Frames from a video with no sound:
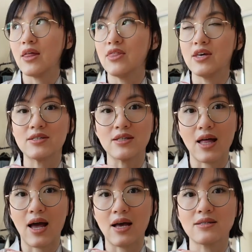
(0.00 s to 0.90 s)
This
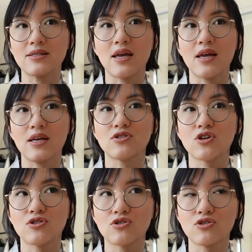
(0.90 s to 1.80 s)
class is
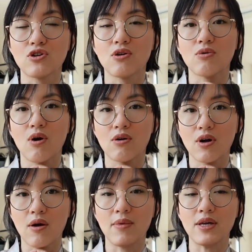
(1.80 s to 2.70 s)
so
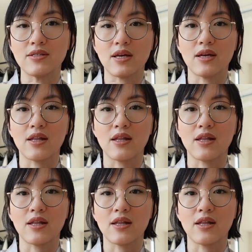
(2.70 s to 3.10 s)
amazing.